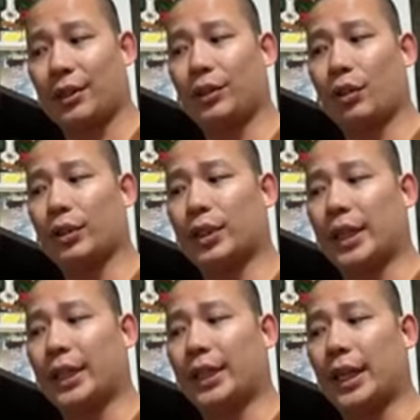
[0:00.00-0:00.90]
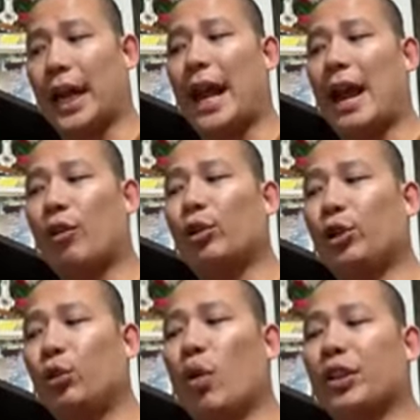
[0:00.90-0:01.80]
Right.
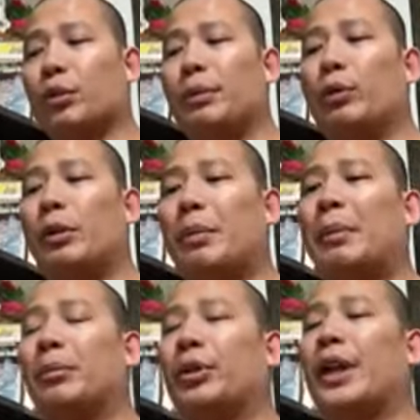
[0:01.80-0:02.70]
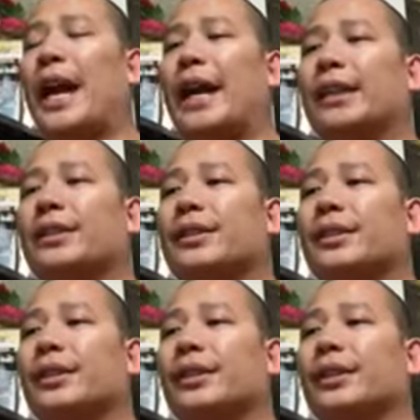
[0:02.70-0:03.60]
So it's like, how do you want to be
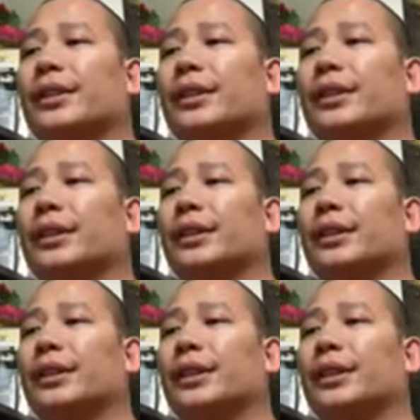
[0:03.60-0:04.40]
remembered as